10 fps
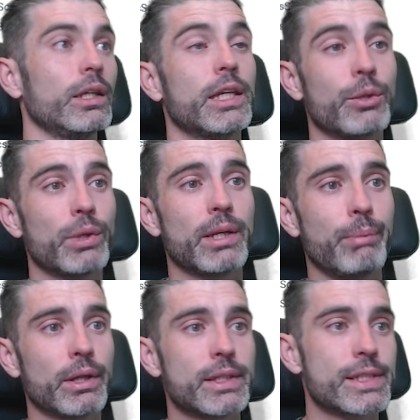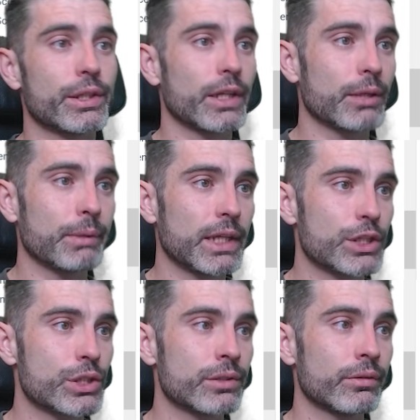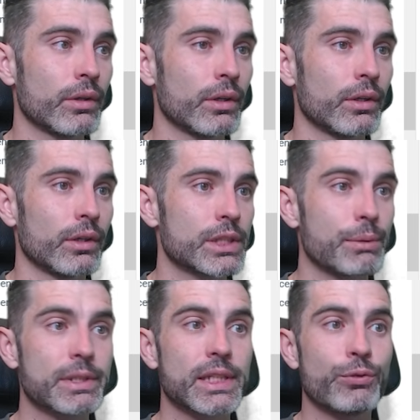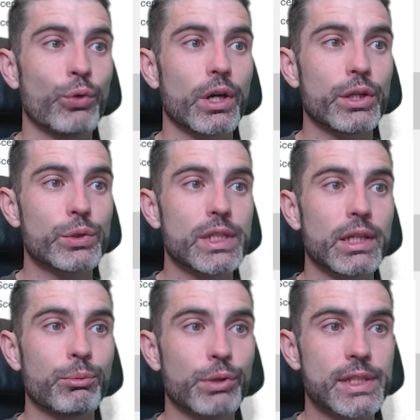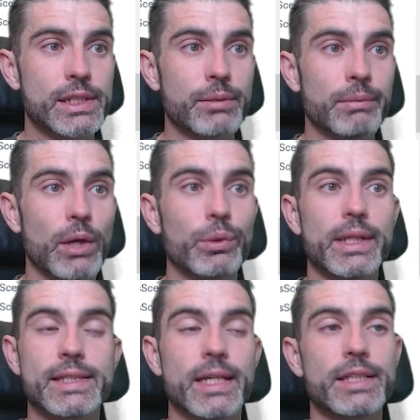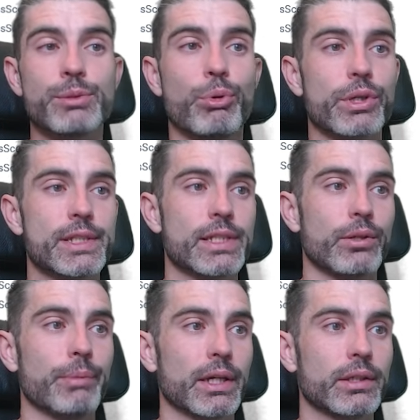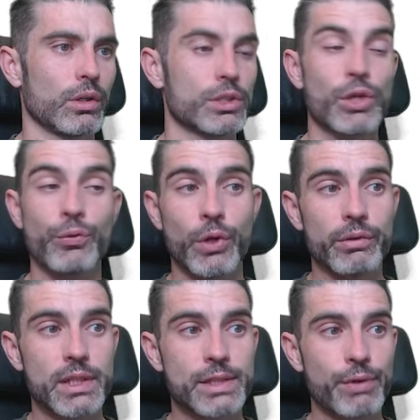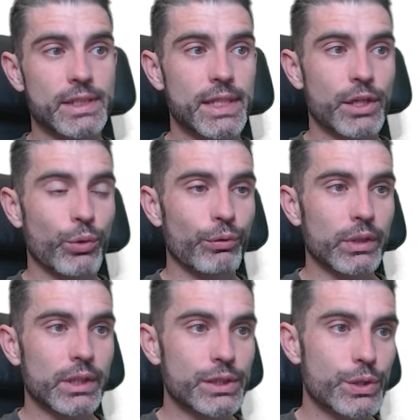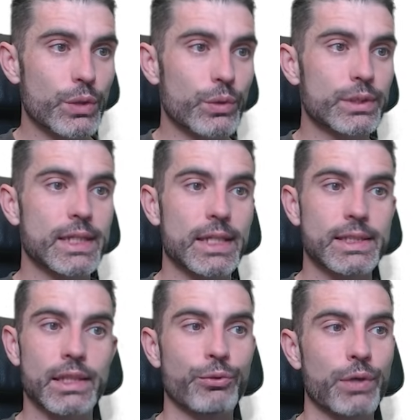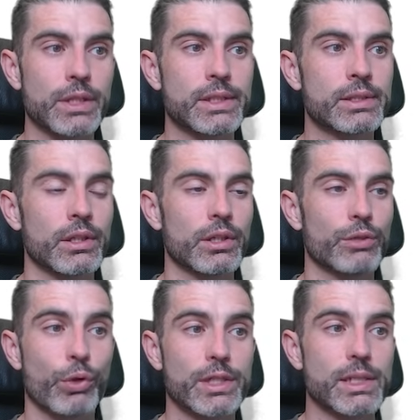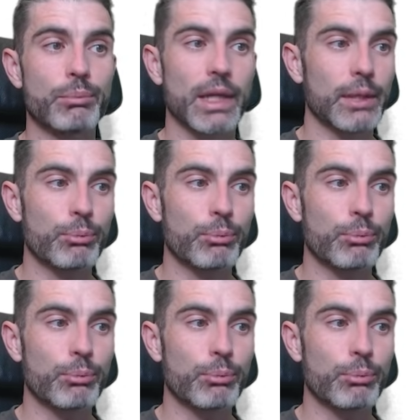You can read about this on documentation, so basically, if we are using the input system, that one does not support this callback. So for all these events, the equivalent is to use these interfaces. For example, I